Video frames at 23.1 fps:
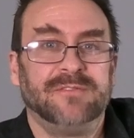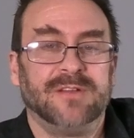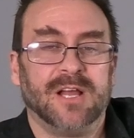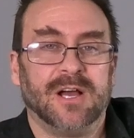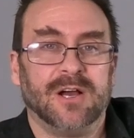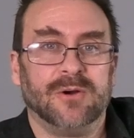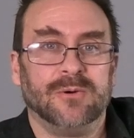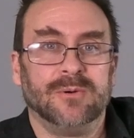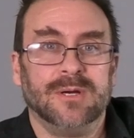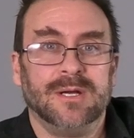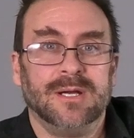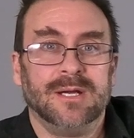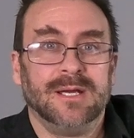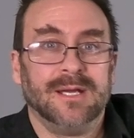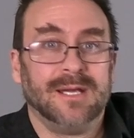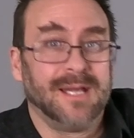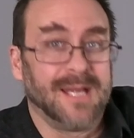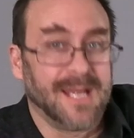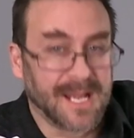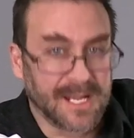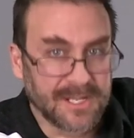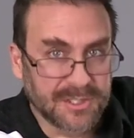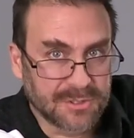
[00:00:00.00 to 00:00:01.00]
Flow
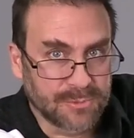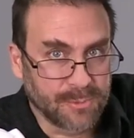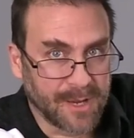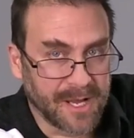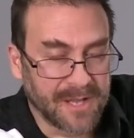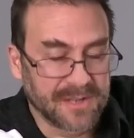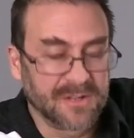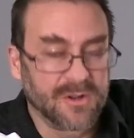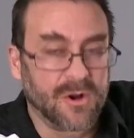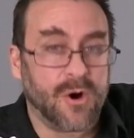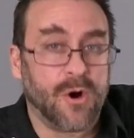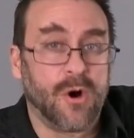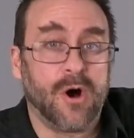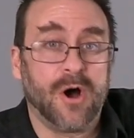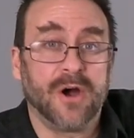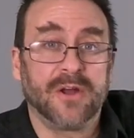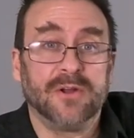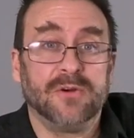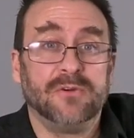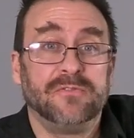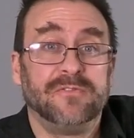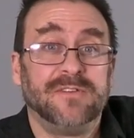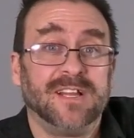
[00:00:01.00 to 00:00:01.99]
S1
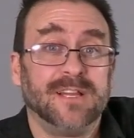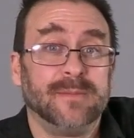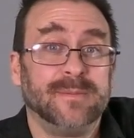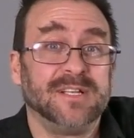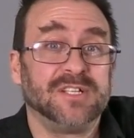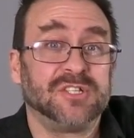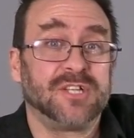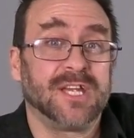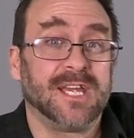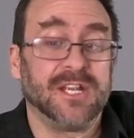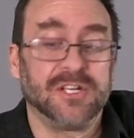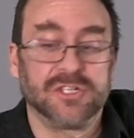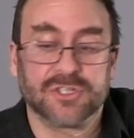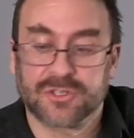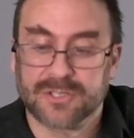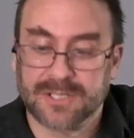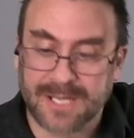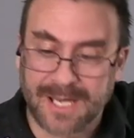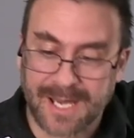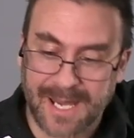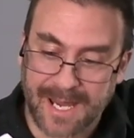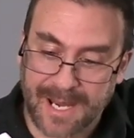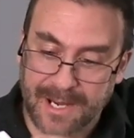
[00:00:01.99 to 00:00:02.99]
Auto Filament
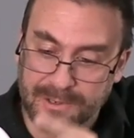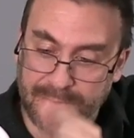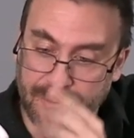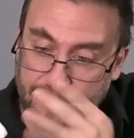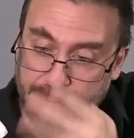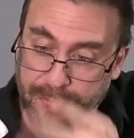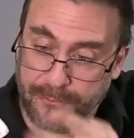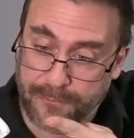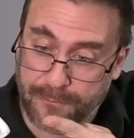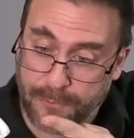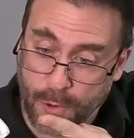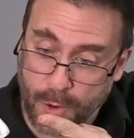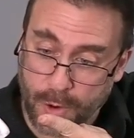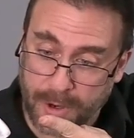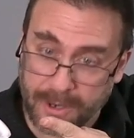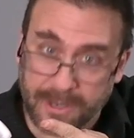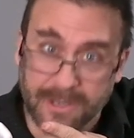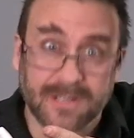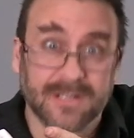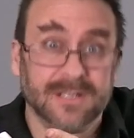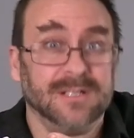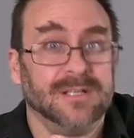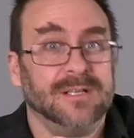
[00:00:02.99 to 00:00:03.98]
Changer and
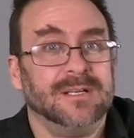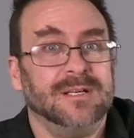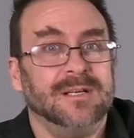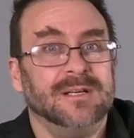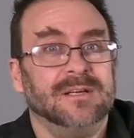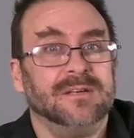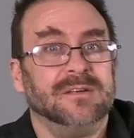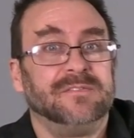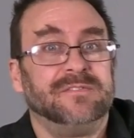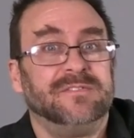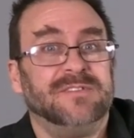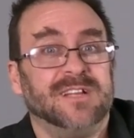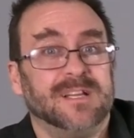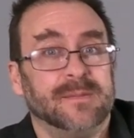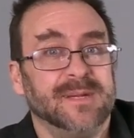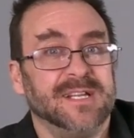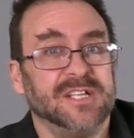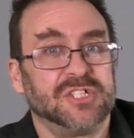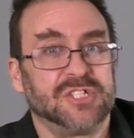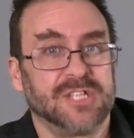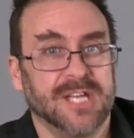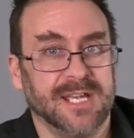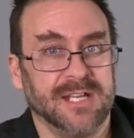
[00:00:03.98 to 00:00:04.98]
4
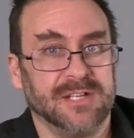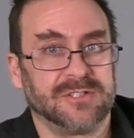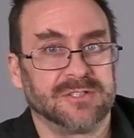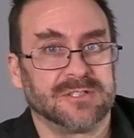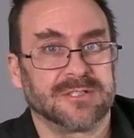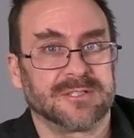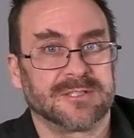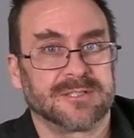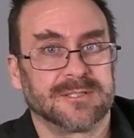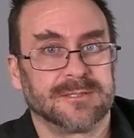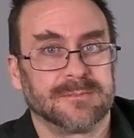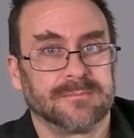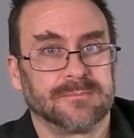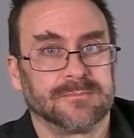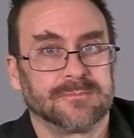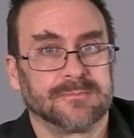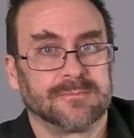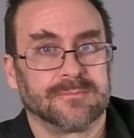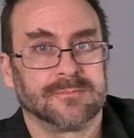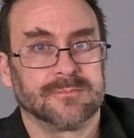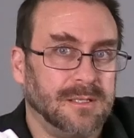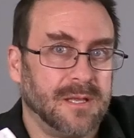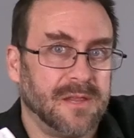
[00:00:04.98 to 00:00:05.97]
filament changes.
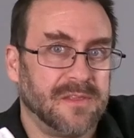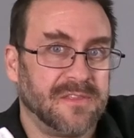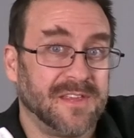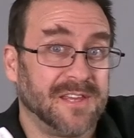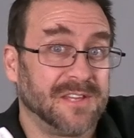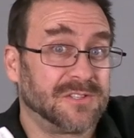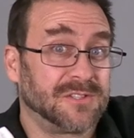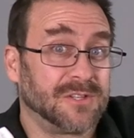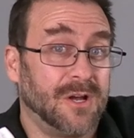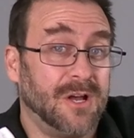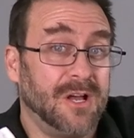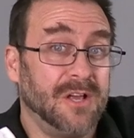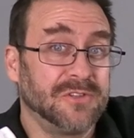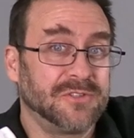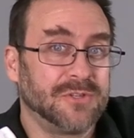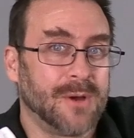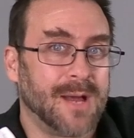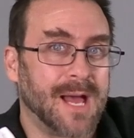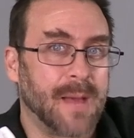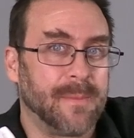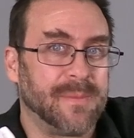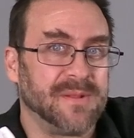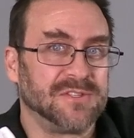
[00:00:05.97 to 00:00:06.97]
This
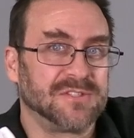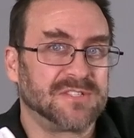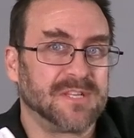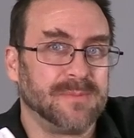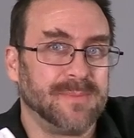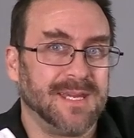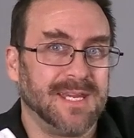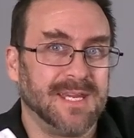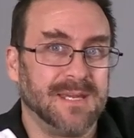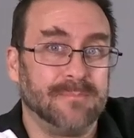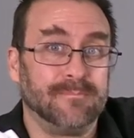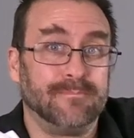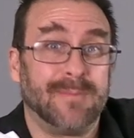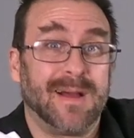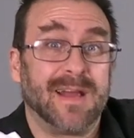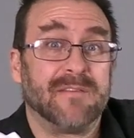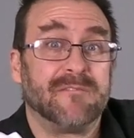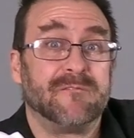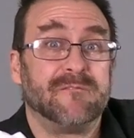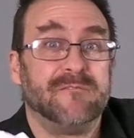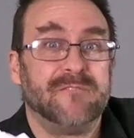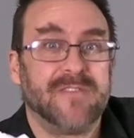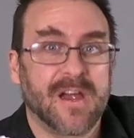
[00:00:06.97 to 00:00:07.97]
also happens to be
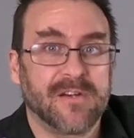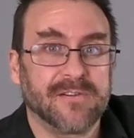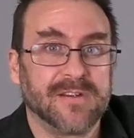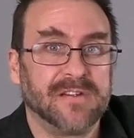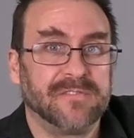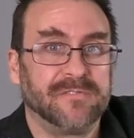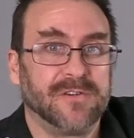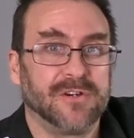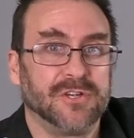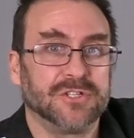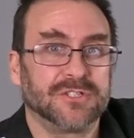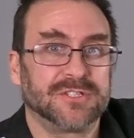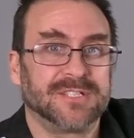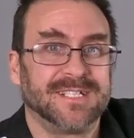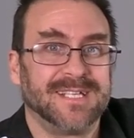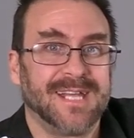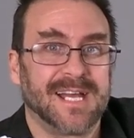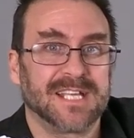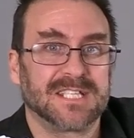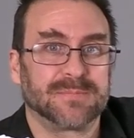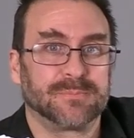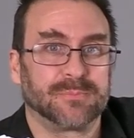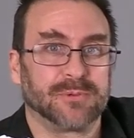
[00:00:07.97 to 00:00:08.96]
my very first
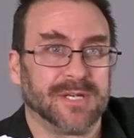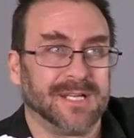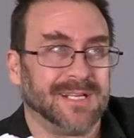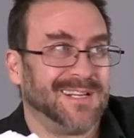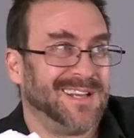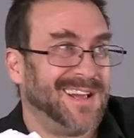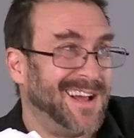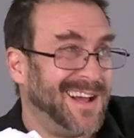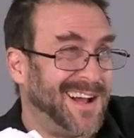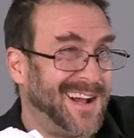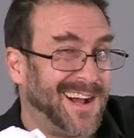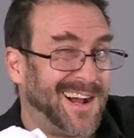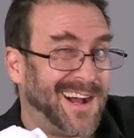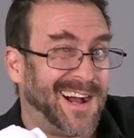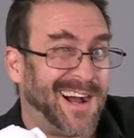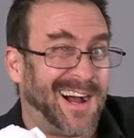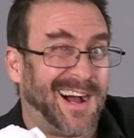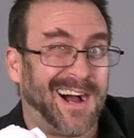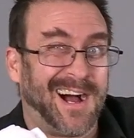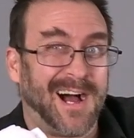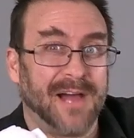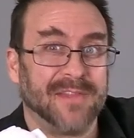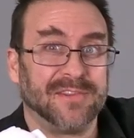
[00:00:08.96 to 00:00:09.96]
test print
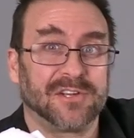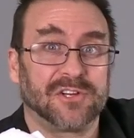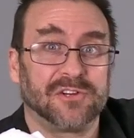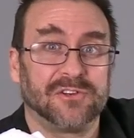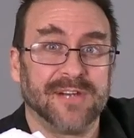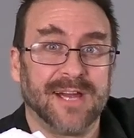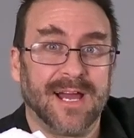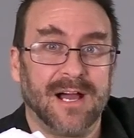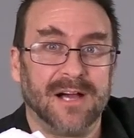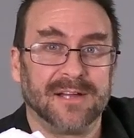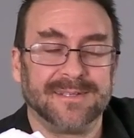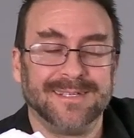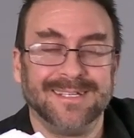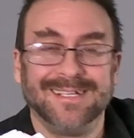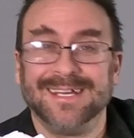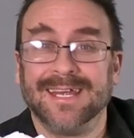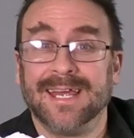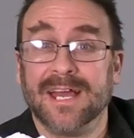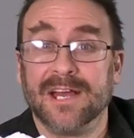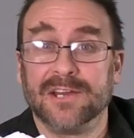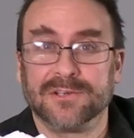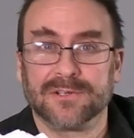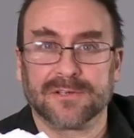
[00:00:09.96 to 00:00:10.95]
on the
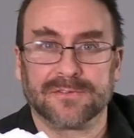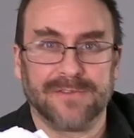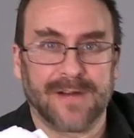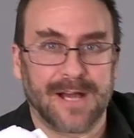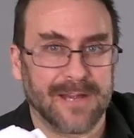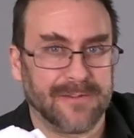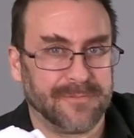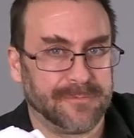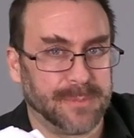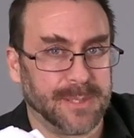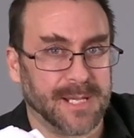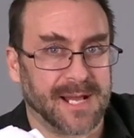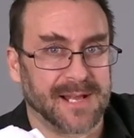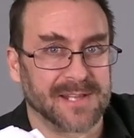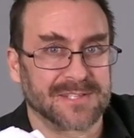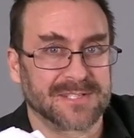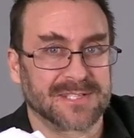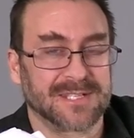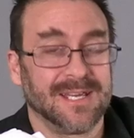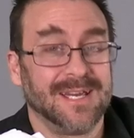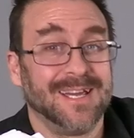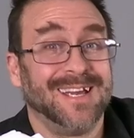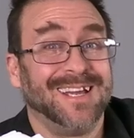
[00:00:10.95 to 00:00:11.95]
Creality Ender 5
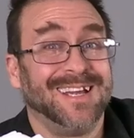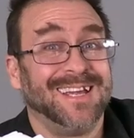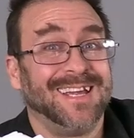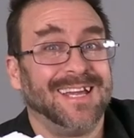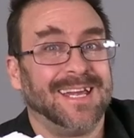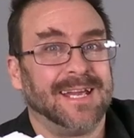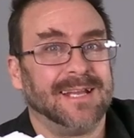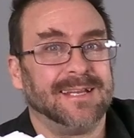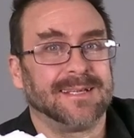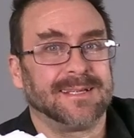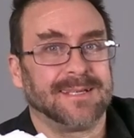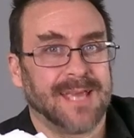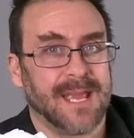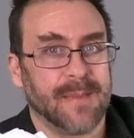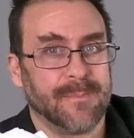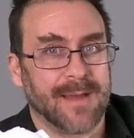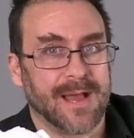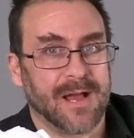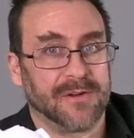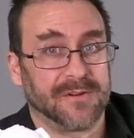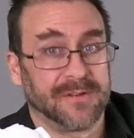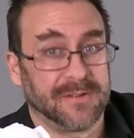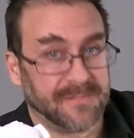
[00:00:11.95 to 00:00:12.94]
Plus, and it
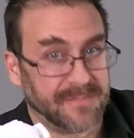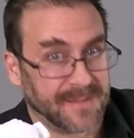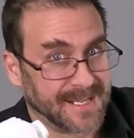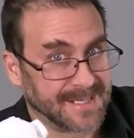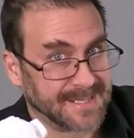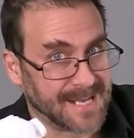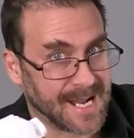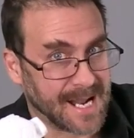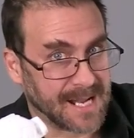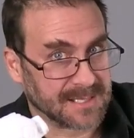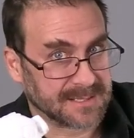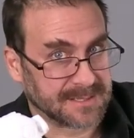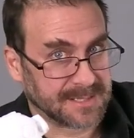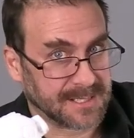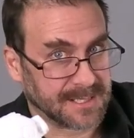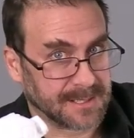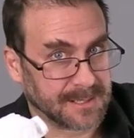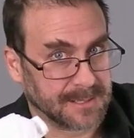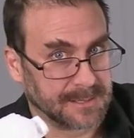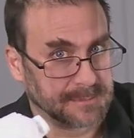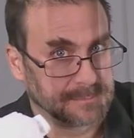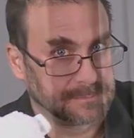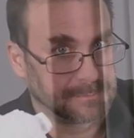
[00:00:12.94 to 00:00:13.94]
came out
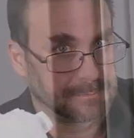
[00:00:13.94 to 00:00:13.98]
fantastic.